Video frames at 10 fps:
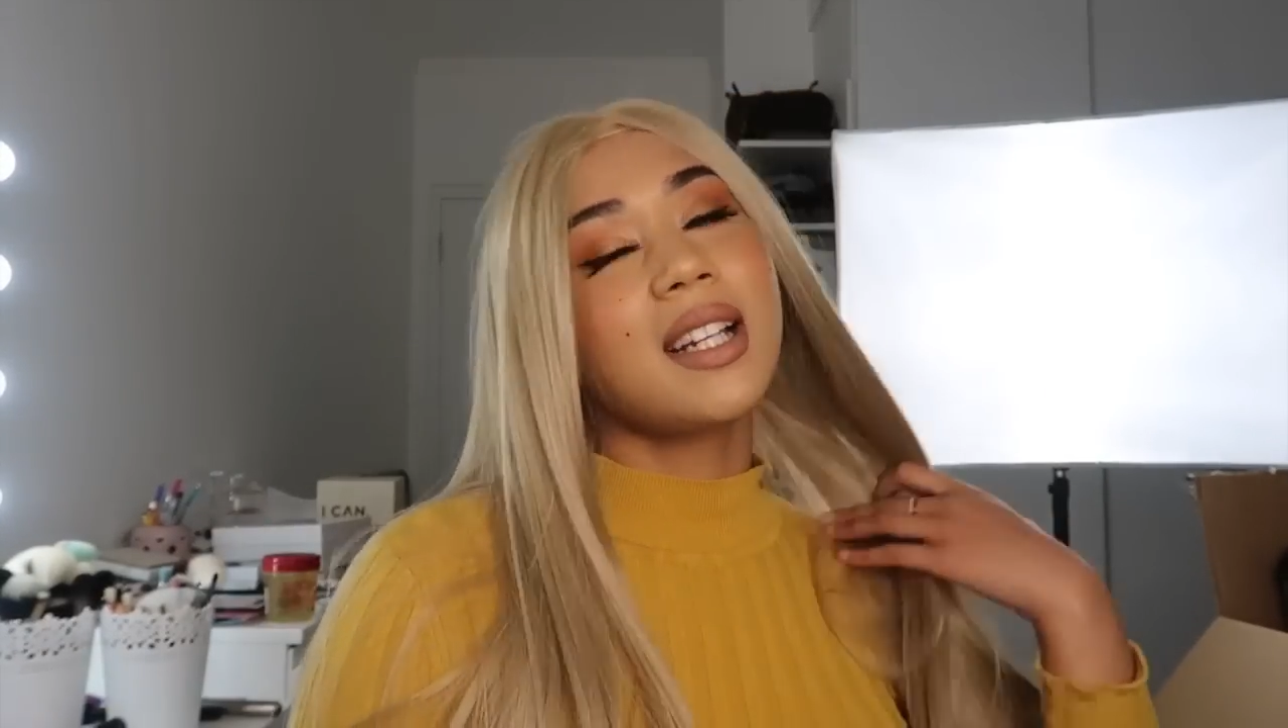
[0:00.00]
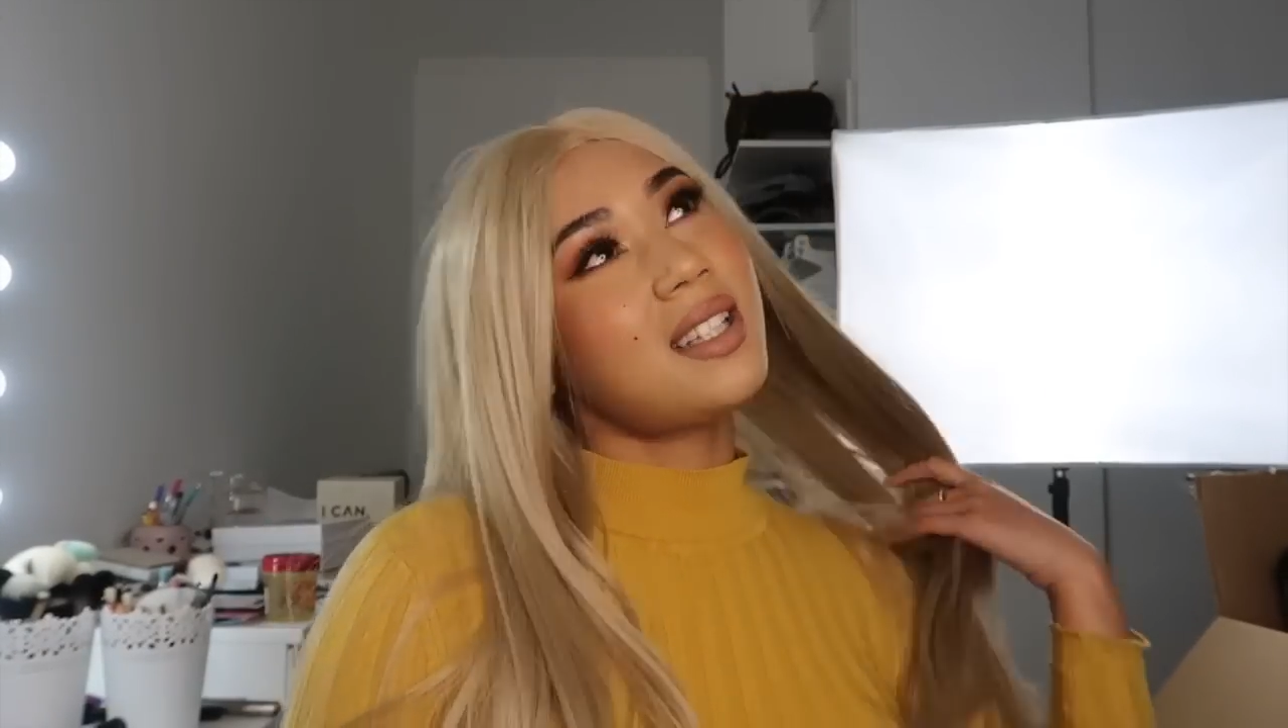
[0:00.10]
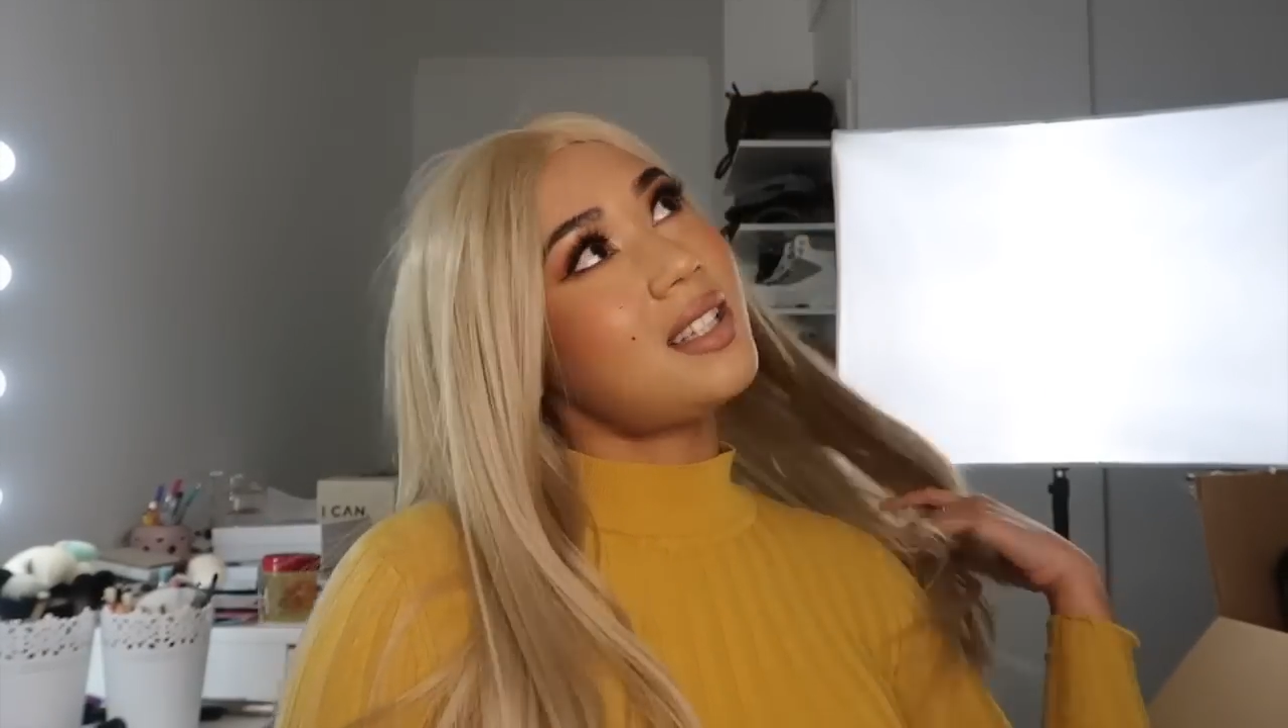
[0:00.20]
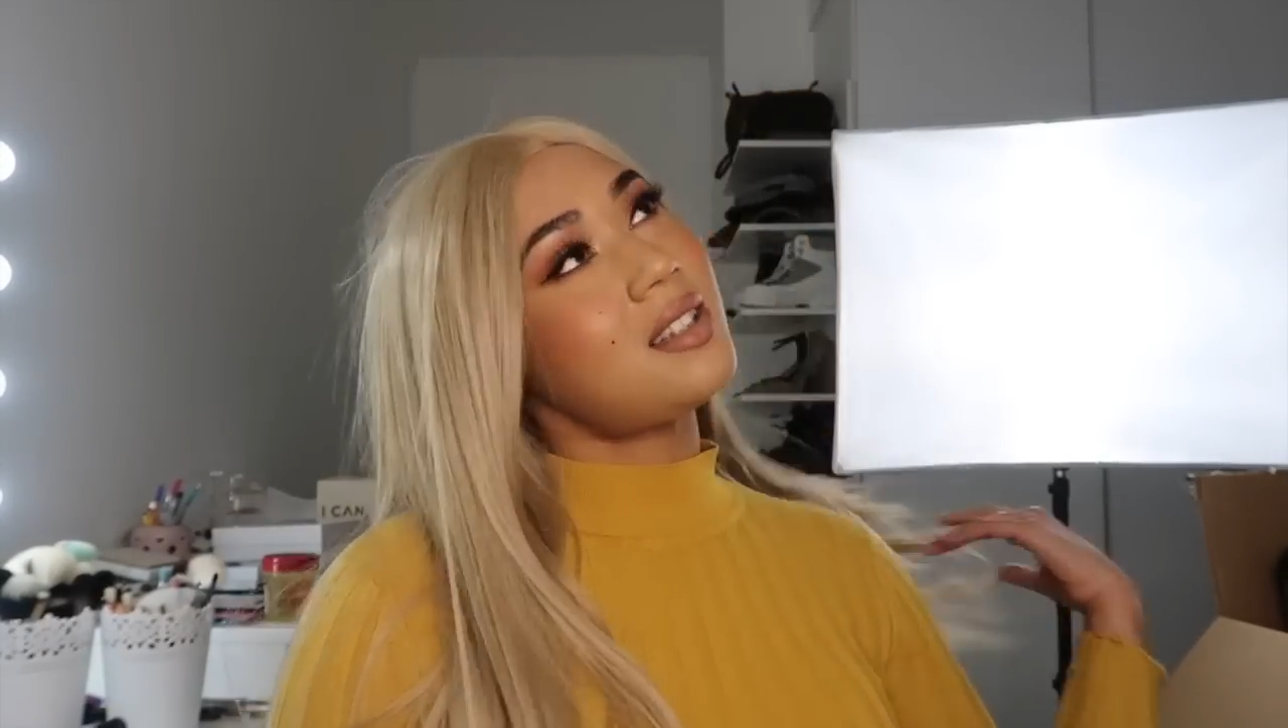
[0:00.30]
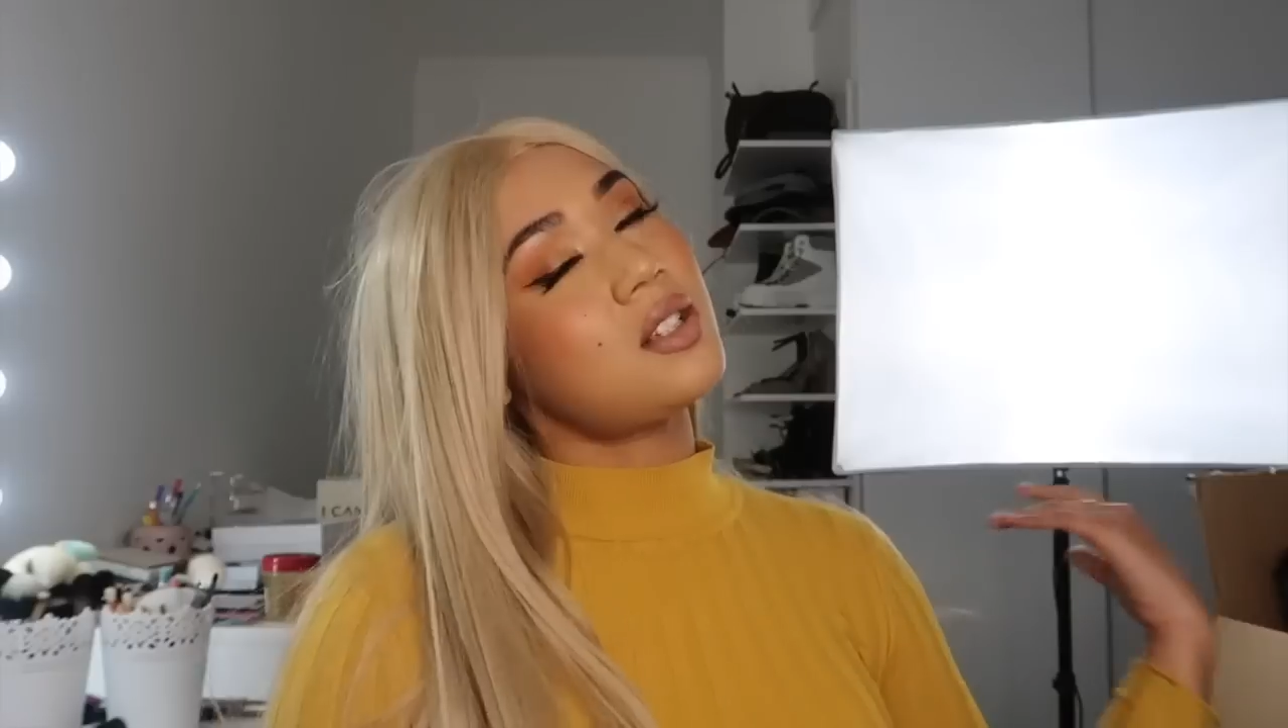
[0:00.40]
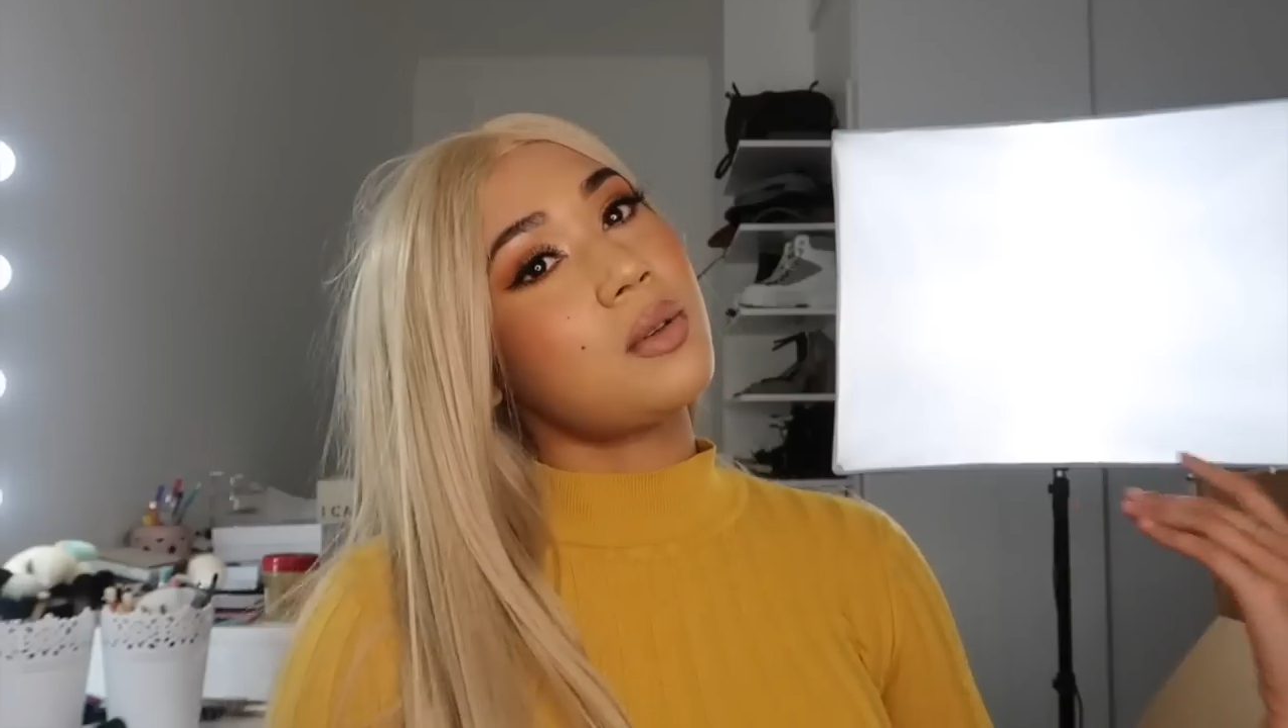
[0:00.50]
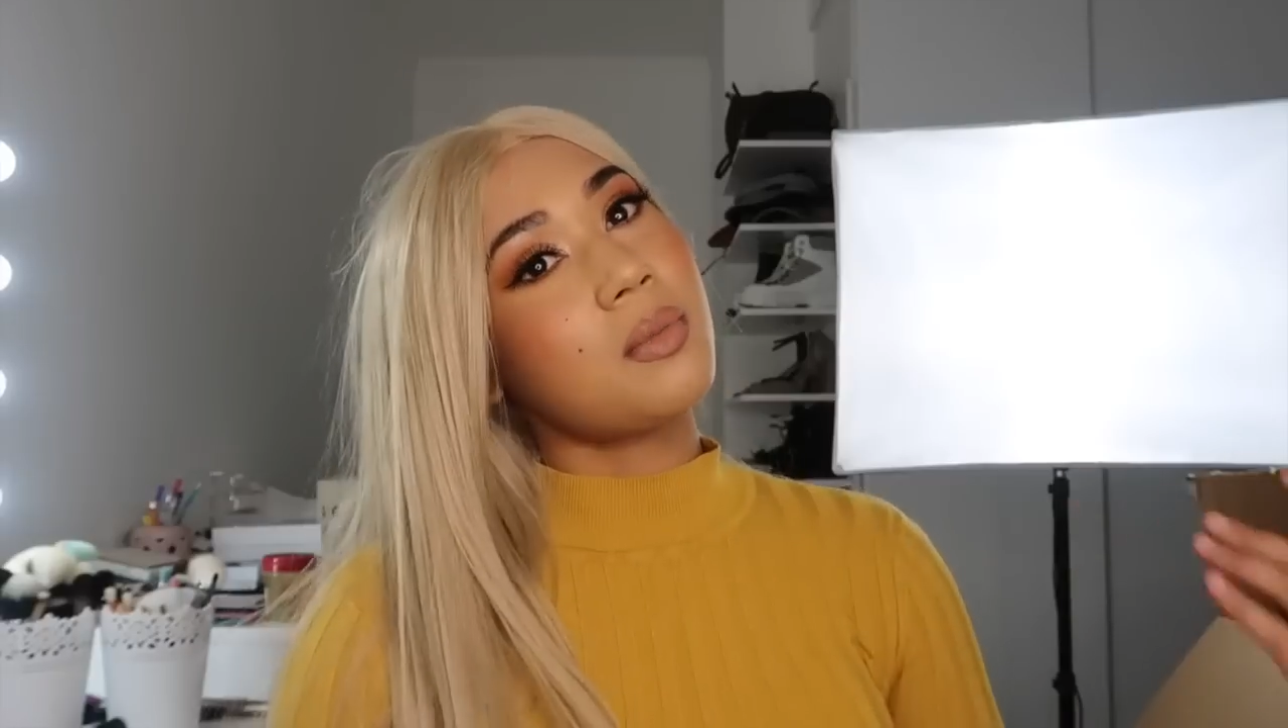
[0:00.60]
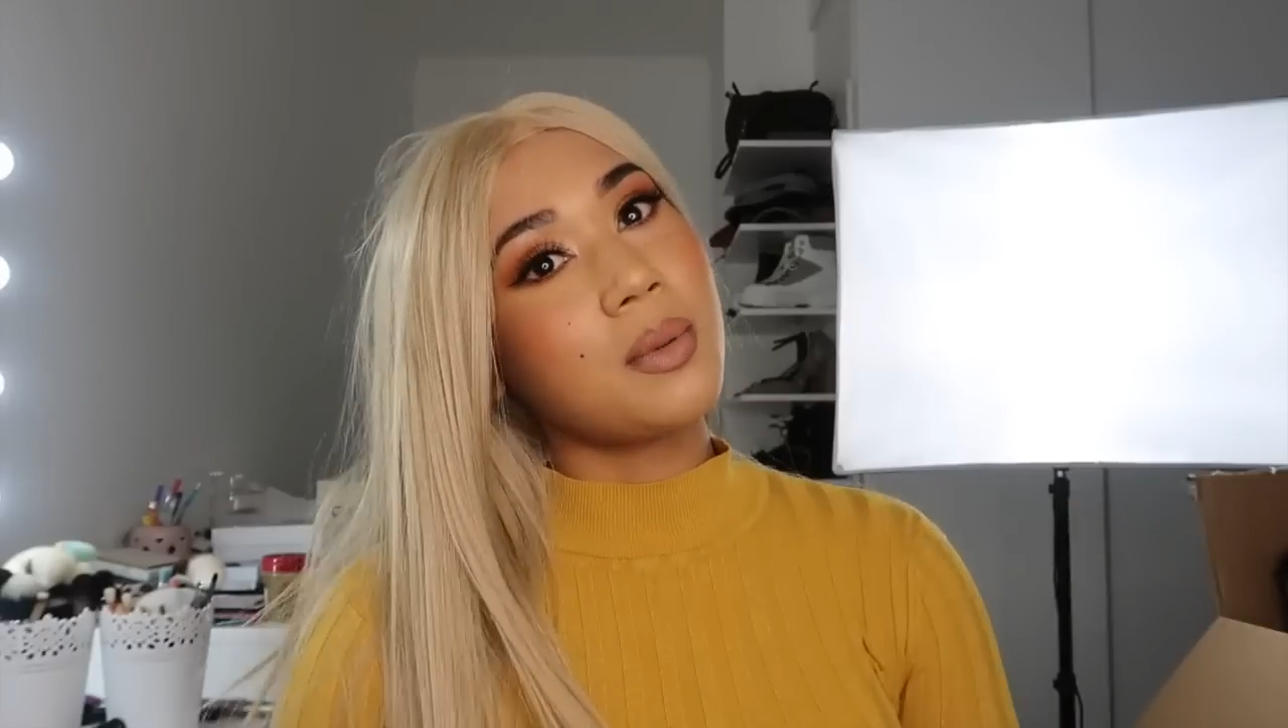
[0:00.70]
I think this one